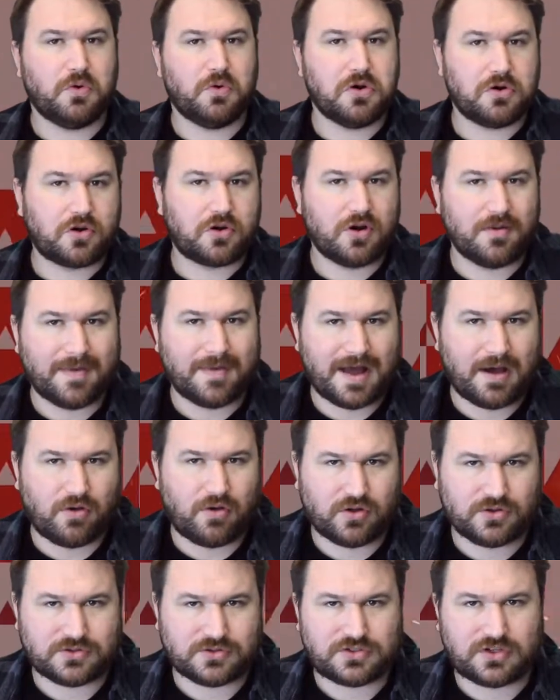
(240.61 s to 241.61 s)
will come
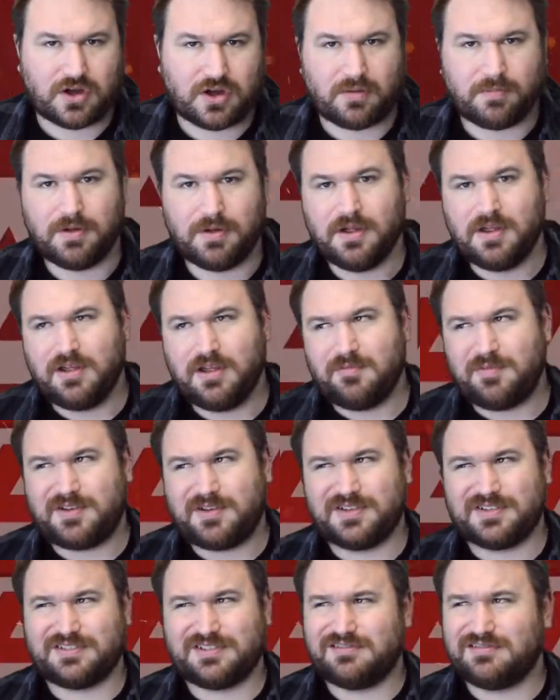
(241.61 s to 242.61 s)
out on top,
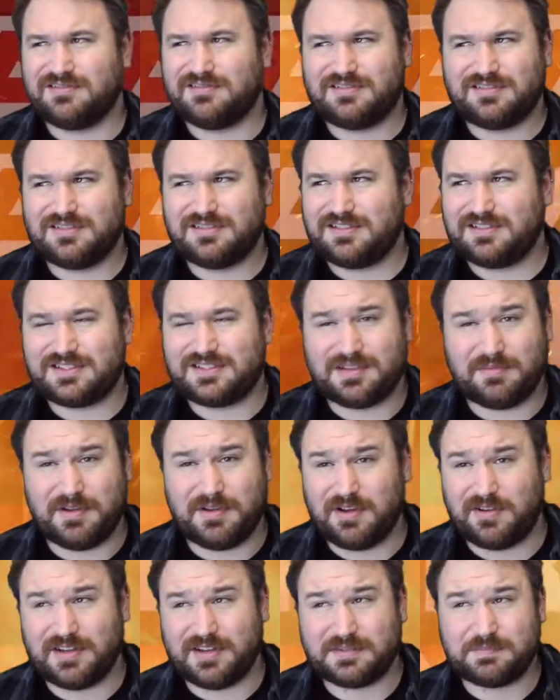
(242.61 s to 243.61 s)
because to
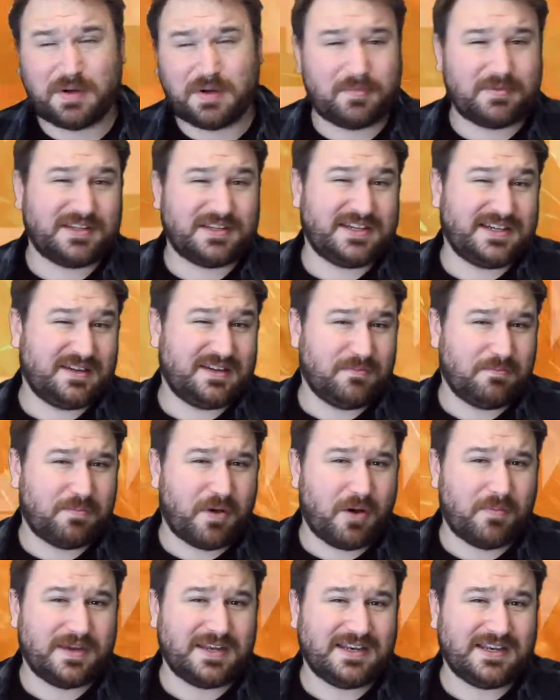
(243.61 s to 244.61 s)
be honest, Bobby
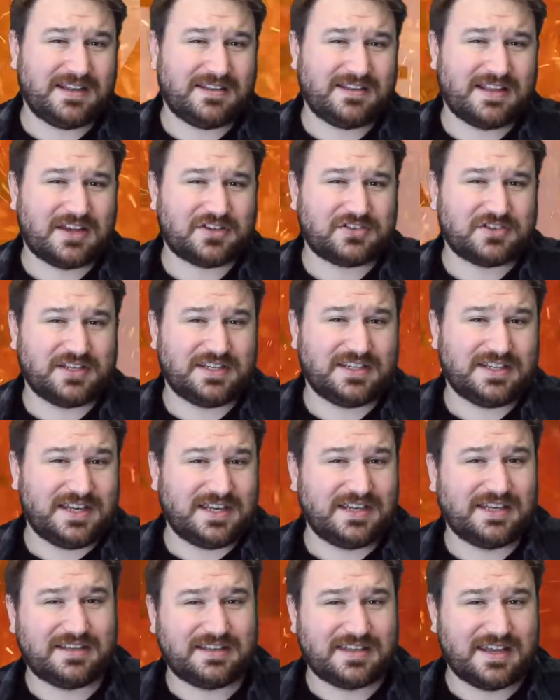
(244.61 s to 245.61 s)
Lashley
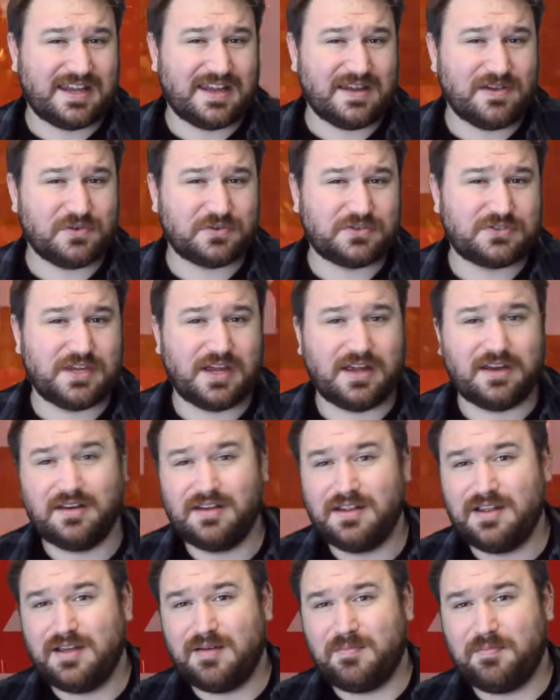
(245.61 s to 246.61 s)
needed the heel turn,
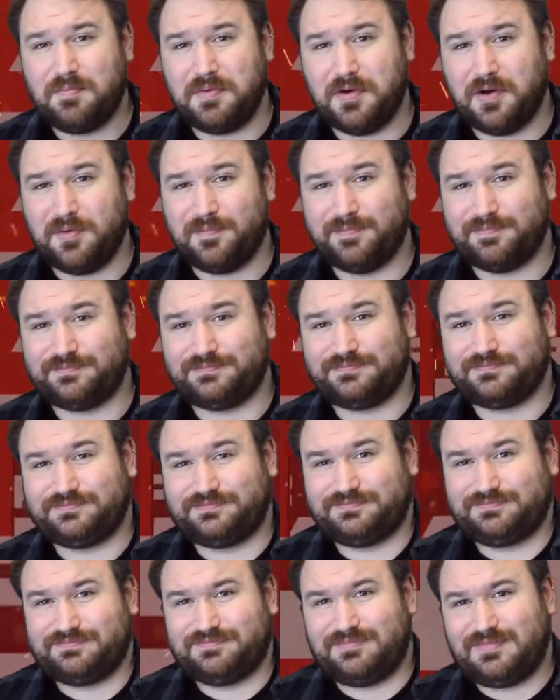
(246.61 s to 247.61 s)
but
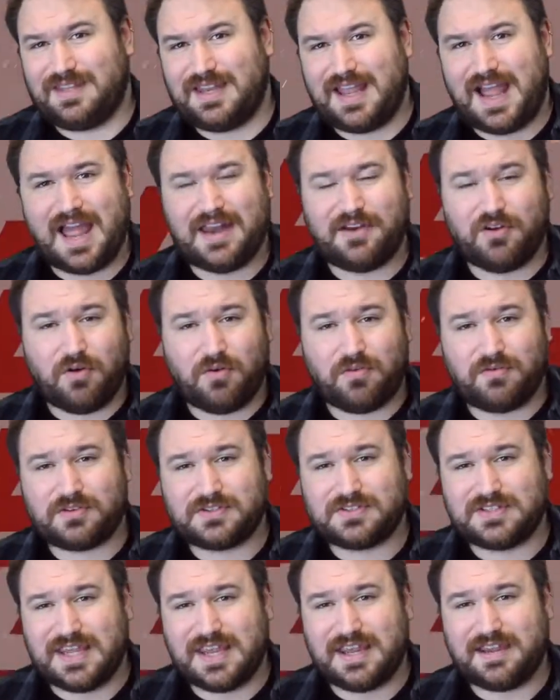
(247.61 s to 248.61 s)
I don't
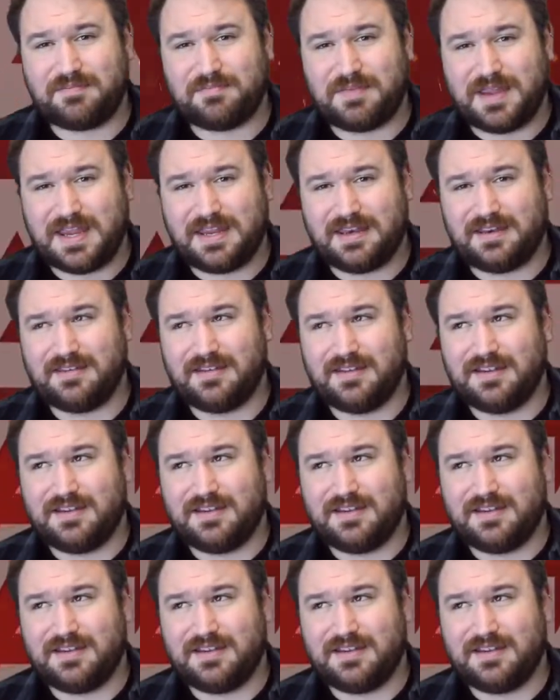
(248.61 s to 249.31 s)
see it being.